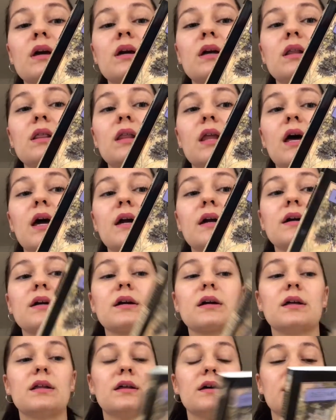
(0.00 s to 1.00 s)
like
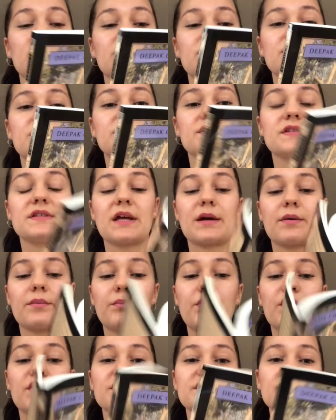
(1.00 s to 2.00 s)
just like
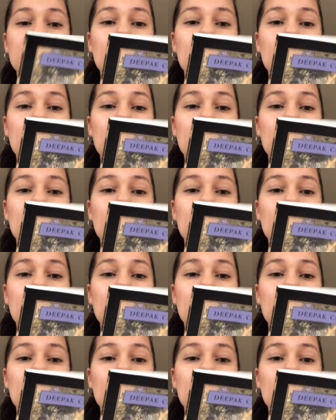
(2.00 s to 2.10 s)
personal